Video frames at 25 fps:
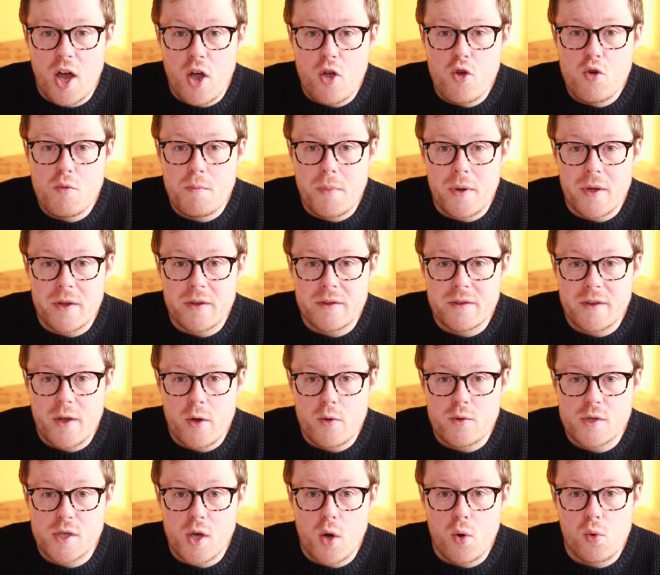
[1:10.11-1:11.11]
open
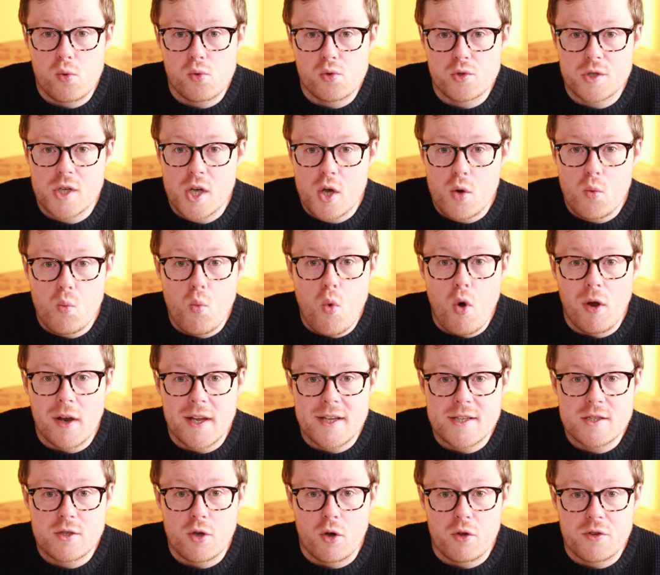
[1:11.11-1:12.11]
those old
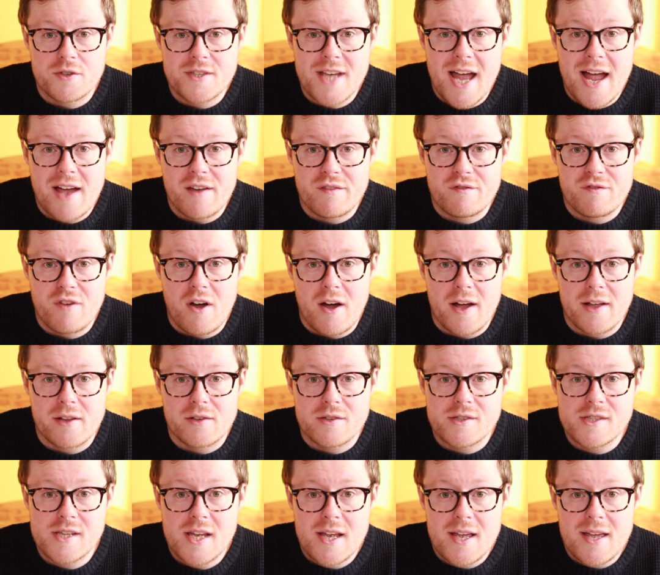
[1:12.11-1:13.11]
wallet.dat
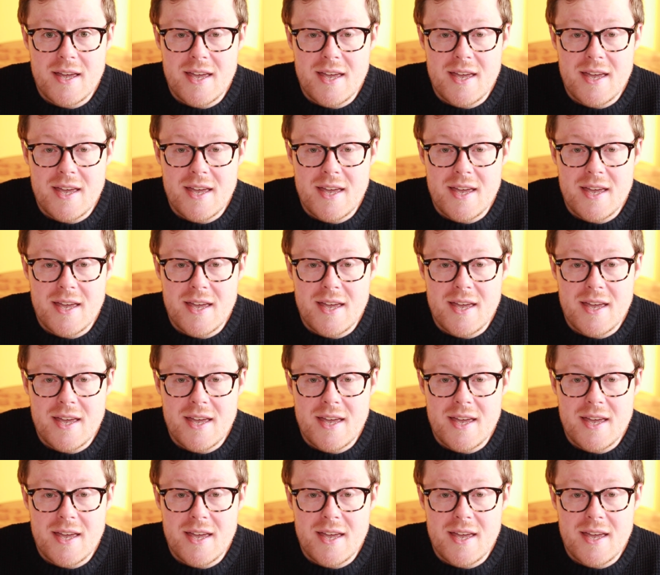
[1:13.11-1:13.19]
files